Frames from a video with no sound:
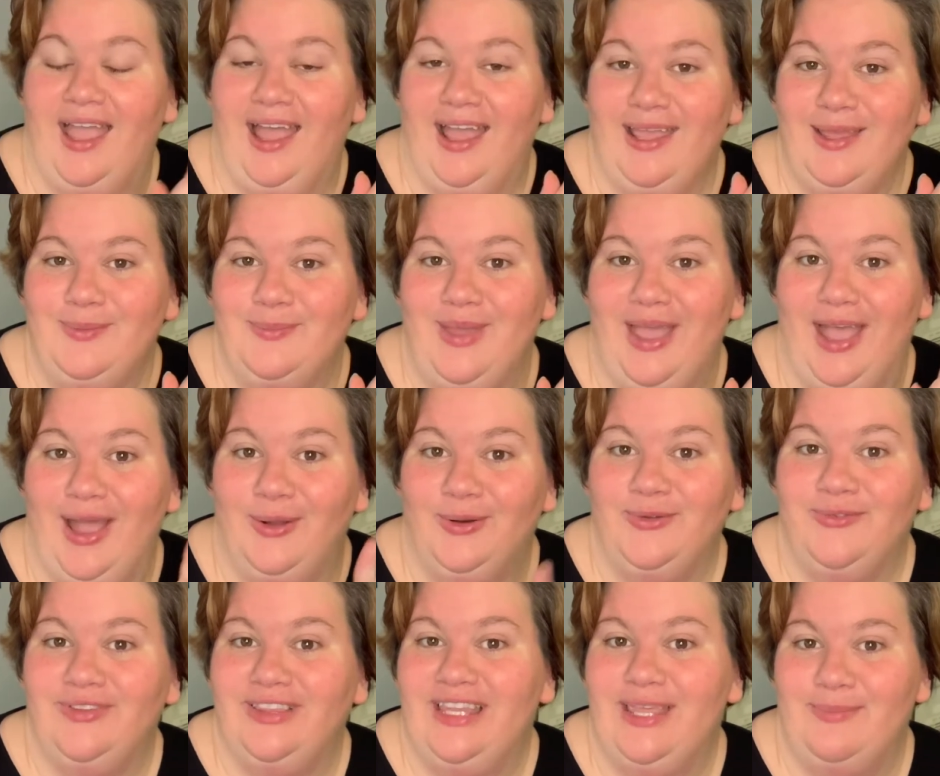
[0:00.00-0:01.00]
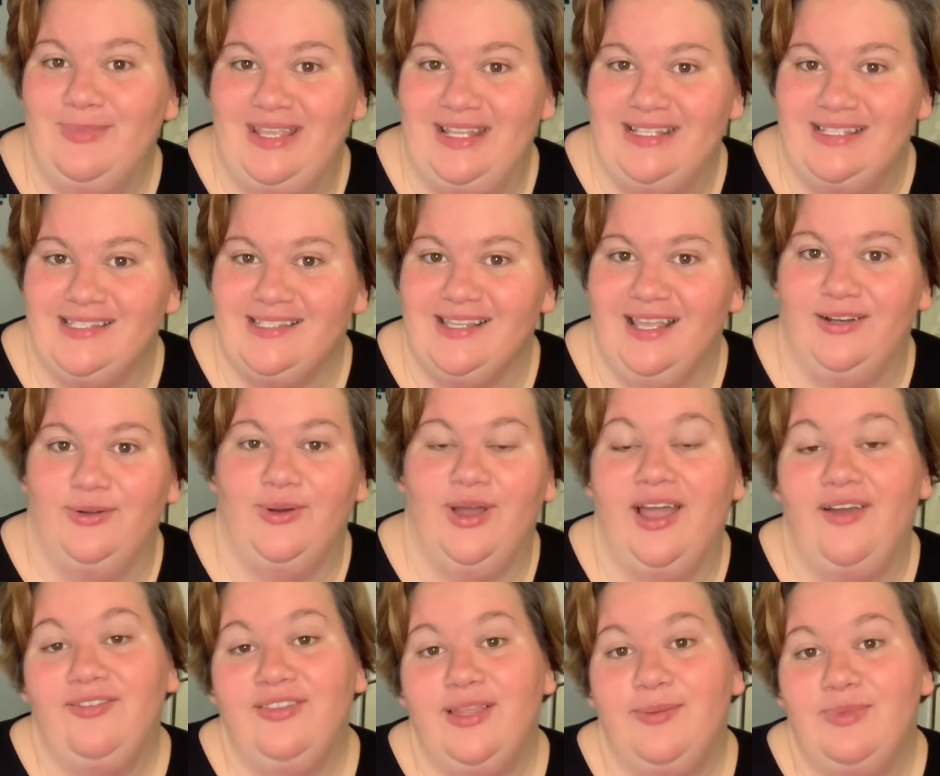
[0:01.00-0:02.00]
am out of lemons. I don't
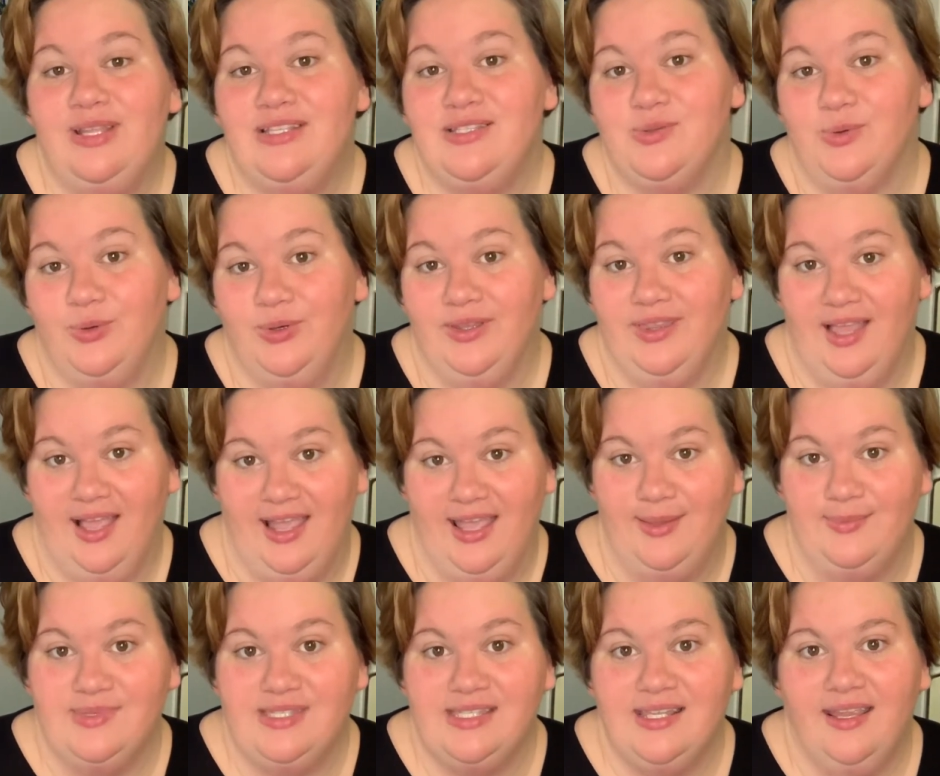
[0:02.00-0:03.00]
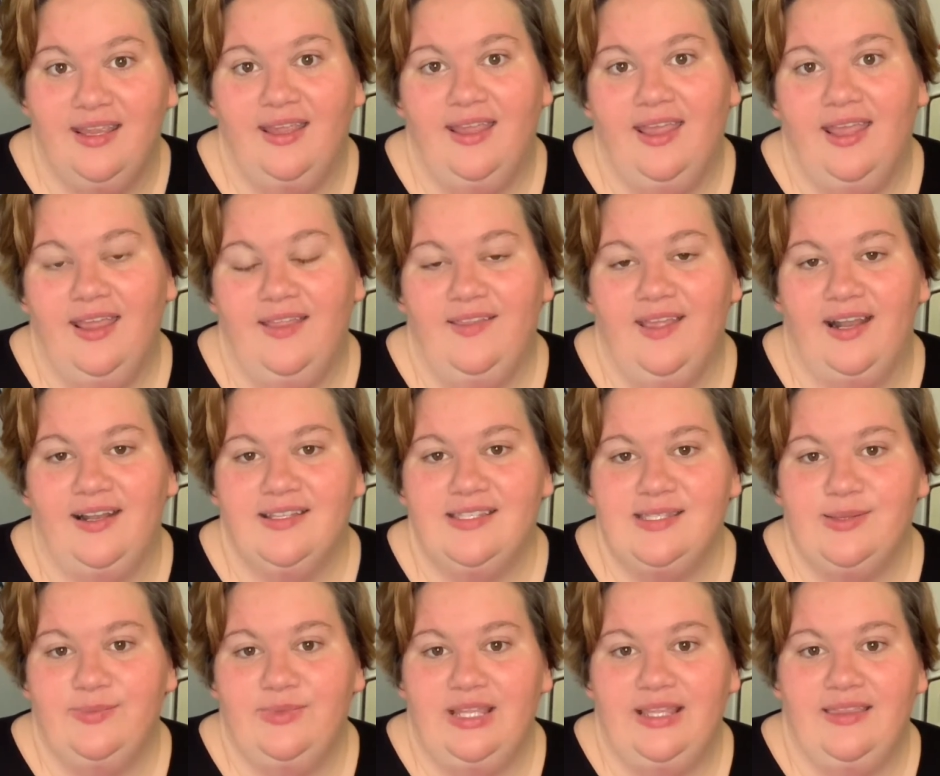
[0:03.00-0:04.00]
have lemons or limes, and that is
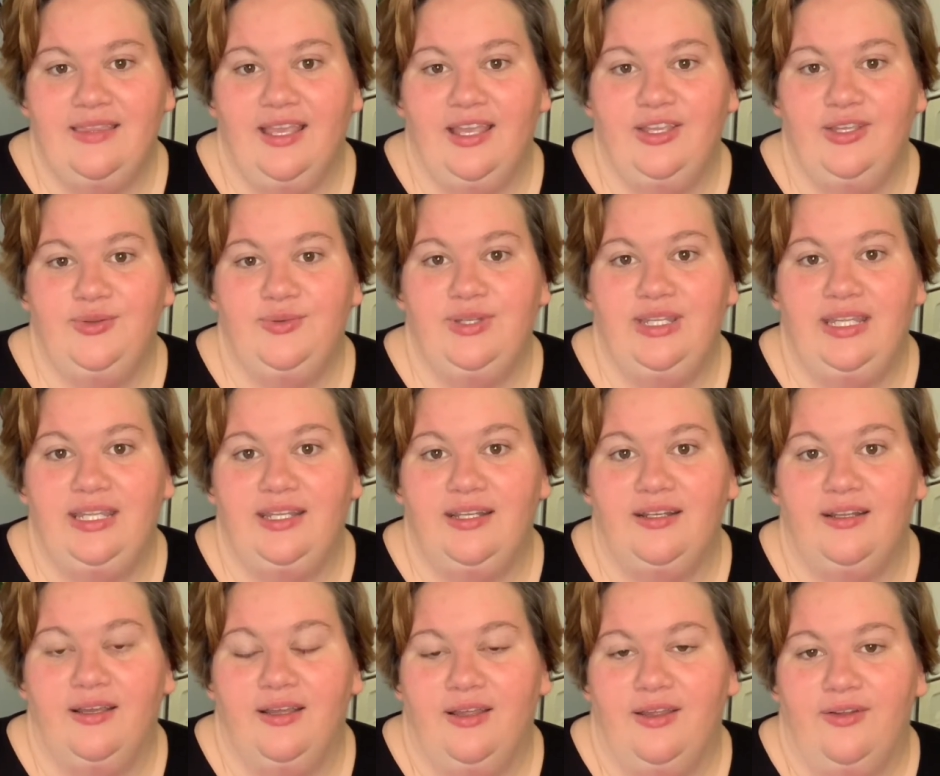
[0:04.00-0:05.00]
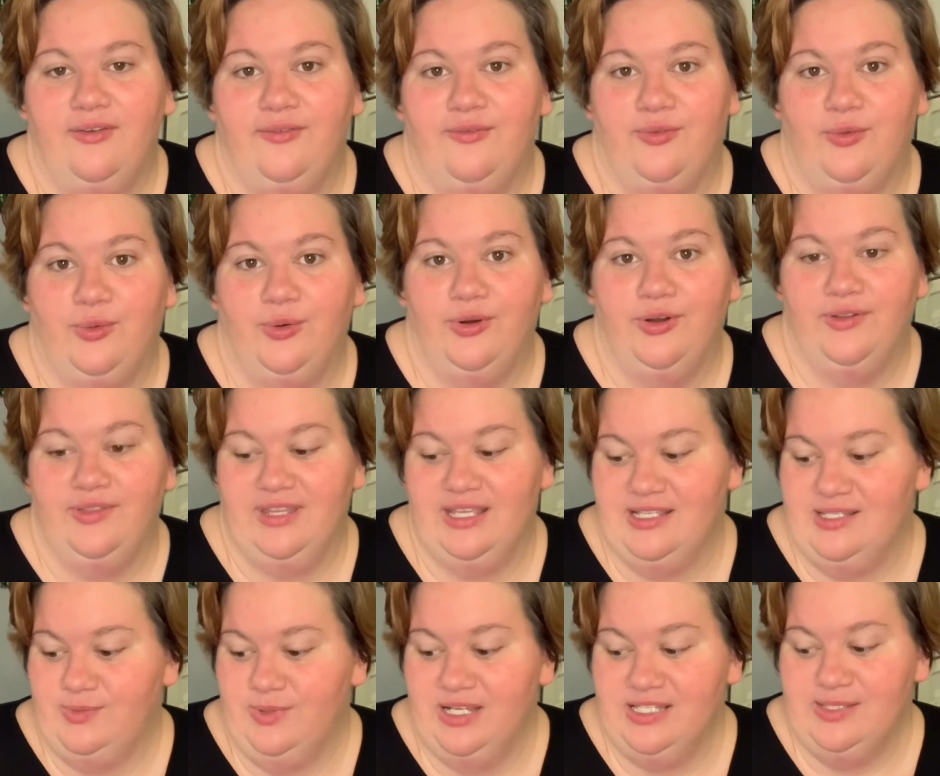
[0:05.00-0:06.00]
something that you need for
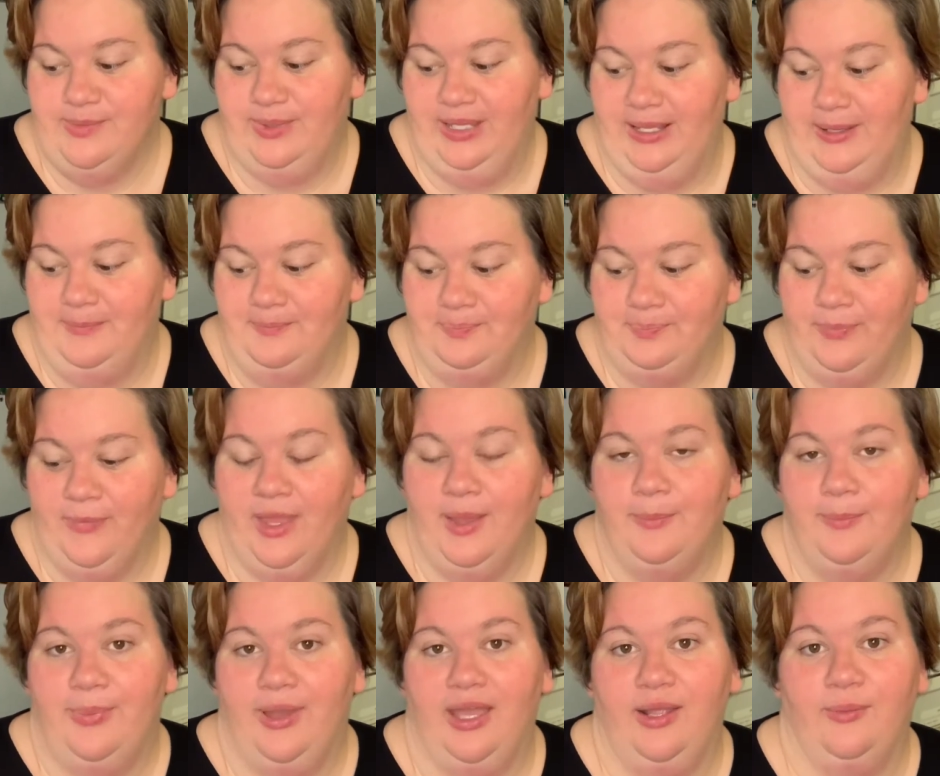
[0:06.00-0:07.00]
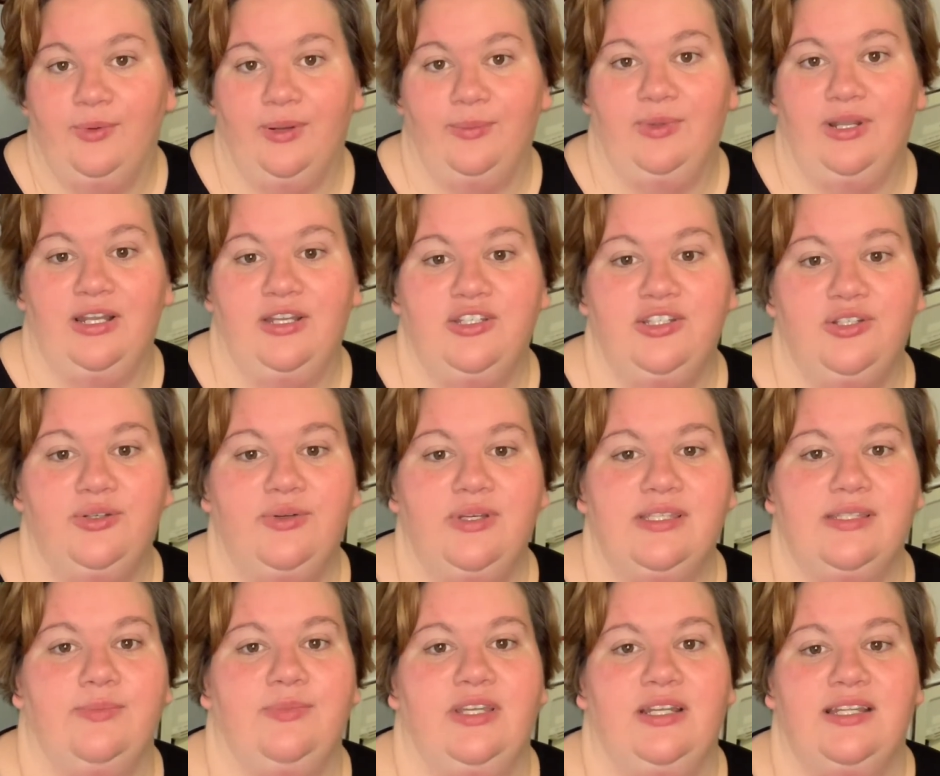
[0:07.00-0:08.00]
this recipe. But what I'm going to do
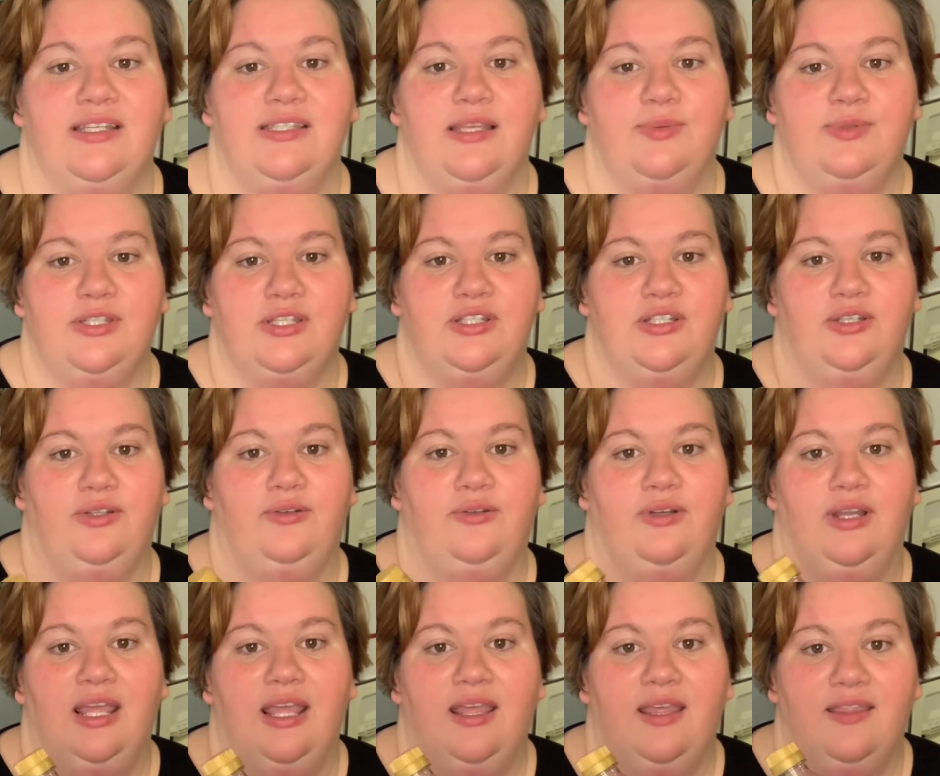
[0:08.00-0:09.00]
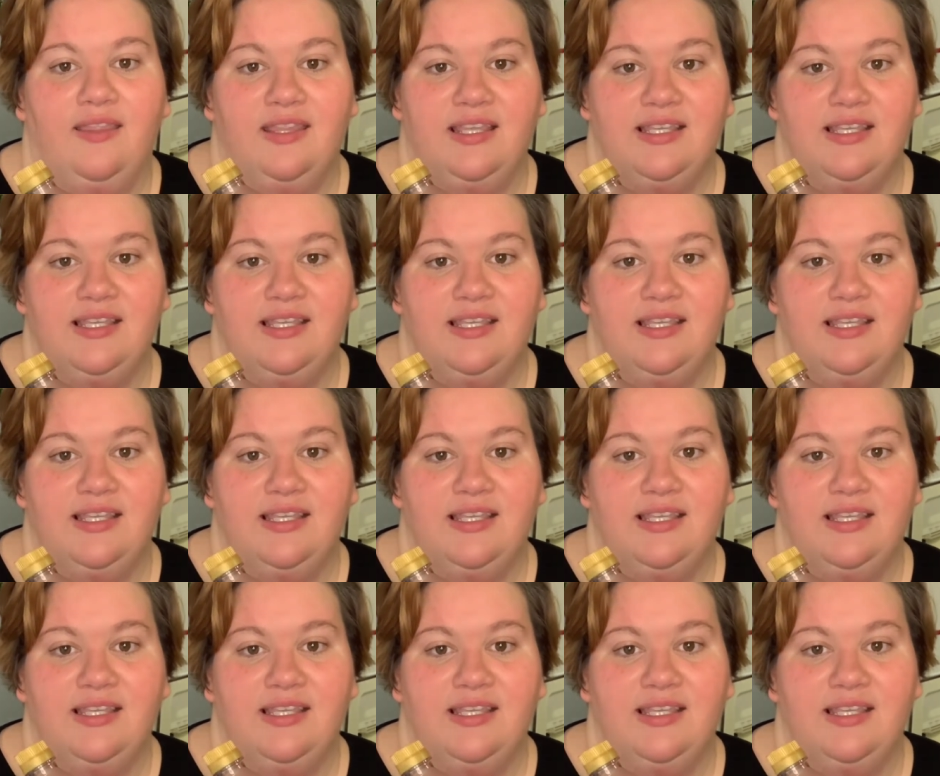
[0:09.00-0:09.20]
is I'm going to substitute this